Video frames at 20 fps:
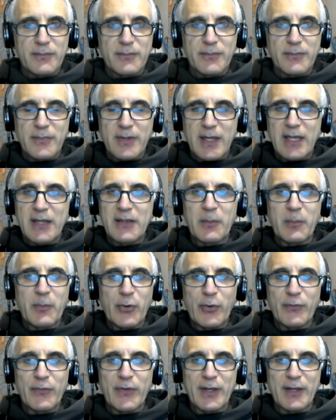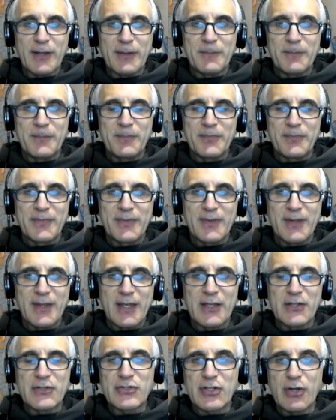in the movie,
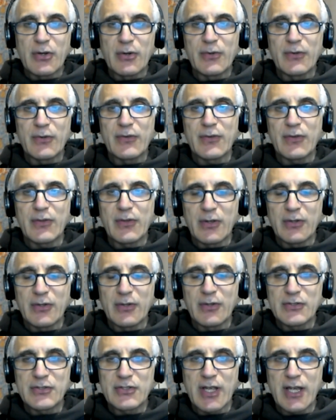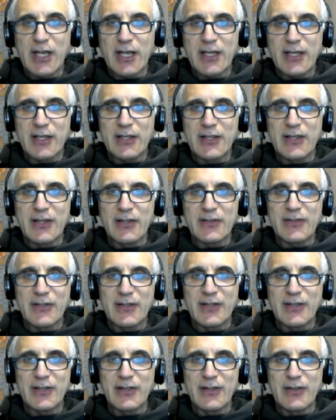it shows Kolchak
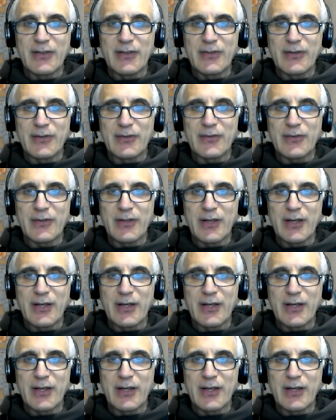kissing this,